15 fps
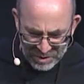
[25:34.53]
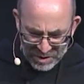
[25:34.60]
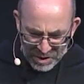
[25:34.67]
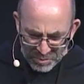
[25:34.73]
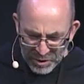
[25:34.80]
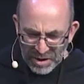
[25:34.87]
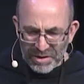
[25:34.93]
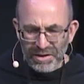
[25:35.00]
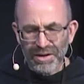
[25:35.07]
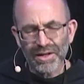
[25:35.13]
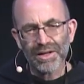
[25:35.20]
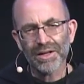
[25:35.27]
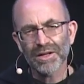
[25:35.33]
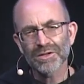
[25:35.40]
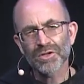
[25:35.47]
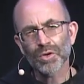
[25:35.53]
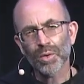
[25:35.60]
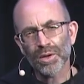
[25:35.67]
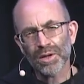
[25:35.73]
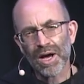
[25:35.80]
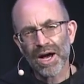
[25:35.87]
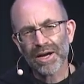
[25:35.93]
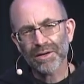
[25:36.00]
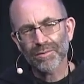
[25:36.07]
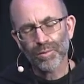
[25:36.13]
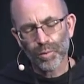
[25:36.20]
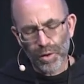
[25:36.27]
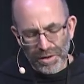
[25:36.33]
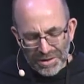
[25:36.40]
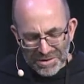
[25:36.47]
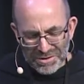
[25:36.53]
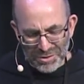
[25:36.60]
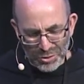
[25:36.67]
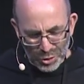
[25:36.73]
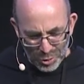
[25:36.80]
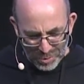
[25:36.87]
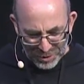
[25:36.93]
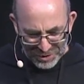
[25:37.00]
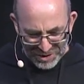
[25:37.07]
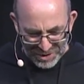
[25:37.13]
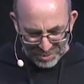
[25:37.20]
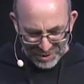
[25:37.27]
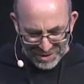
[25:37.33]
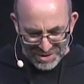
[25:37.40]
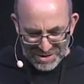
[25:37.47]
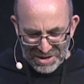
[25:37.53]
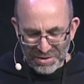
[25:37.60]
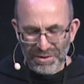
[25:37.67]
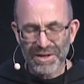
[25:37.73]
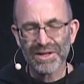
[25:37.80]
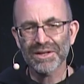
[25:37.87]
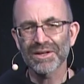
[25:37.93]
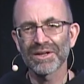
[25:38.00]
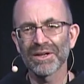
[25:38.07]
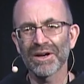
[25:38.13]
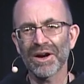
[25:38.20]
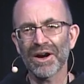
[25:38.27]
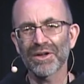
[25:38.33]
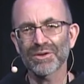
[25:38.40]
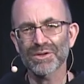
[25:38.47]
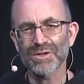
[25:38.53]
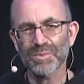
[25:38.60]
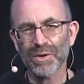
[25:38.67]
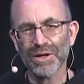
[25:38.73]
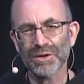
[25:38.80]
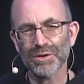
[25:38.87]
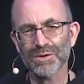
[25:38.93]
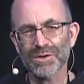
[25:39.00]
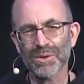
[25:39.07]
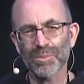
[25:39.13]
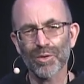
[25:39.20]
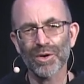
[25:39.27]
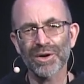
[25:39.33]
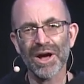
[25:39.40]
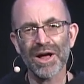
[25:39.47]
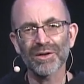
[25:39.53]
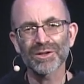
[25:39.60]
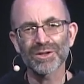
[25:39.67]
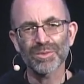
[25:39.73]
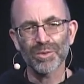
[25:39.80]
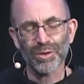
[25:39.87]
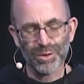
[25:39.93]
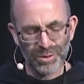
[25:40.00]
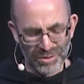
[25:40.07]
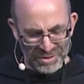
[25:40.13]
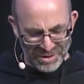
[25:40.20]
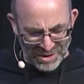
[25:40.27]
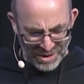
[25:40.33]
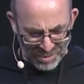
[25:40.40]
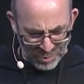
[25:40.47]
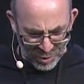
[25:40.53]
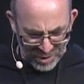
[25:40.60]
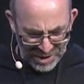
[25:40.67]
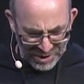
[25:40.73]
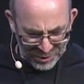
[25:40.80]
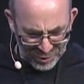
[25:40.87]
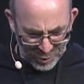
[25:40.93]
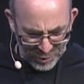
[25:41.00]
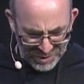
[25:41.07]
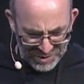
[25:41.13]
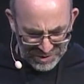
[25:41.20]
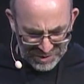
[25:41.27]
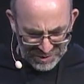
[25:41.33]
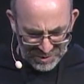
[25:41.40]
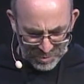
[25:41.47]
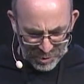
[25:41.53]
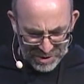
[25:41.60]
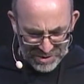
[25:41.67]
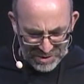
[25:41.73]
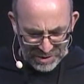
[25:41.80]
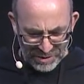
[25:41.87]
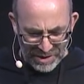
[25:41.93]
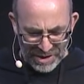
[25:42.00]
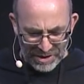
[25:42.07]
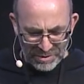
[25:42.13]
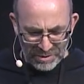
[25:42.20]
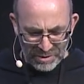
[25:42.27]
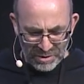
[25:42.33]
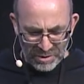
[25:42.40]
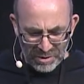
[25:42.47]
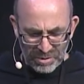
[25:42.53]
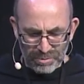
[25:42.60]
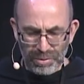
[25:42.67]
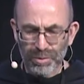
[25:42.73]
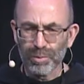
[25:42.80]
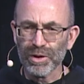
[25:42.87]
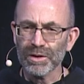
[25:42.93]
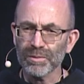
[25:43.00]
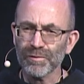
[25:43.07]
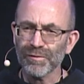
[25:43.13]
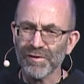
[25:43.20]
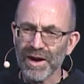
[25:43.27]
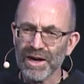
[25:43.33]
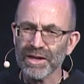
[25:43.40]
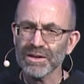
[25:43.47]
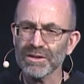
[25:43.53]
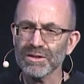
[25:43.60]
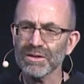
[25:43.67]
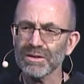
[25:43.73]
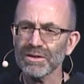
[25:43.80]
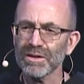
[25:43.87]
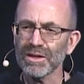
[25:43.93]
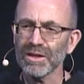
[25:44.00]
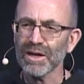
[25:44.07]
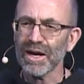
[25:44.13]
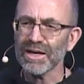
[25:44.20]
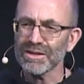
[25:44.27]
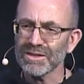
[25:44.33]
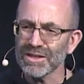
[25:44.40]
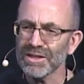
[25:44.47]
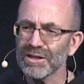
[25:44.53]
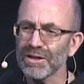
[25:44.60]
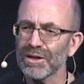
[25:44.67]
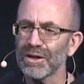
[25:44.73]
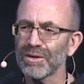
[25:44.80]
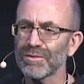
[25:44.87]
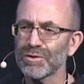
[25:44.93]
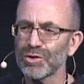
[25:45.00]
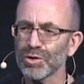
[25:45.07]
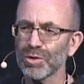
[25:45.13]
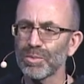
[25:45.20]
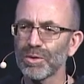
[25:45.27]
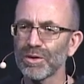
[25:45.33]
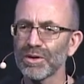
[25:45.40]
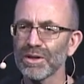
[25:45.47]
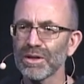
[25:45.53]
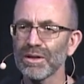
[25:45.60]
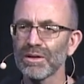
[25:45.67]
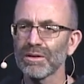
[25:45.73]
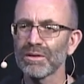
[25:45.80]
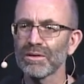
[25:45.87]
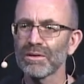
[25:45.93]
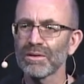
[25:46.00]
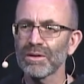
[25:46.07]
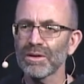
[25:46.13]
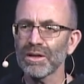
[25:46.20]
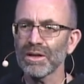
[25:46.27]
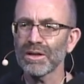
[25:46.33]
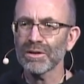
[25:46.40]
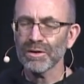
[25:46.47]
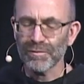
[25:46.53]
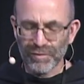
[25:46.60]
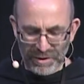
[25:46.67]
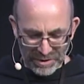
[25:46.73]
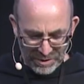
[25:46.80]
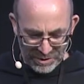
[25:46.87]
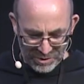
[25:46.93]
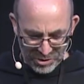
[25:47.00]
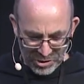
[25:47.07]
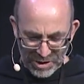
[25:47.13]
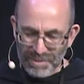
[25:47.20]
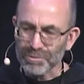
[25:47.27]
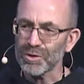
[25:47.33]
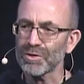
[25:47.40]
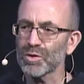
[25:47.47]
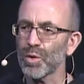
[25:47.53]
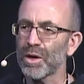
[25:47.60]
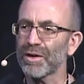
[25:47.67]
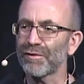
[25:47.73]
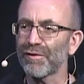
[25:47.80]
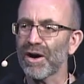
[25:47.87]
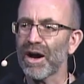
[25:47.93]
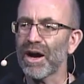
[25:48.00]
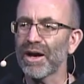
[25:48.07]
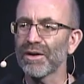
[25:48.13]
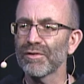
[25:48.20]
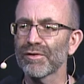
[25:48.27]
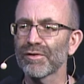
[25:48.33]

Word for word: I'm not going to get into a lot of what is Jubilee, because I think other speakers are more knowledgeable and more eloquent in expressing that. But we find the idea of Jubilee in Leviticus chapter 25.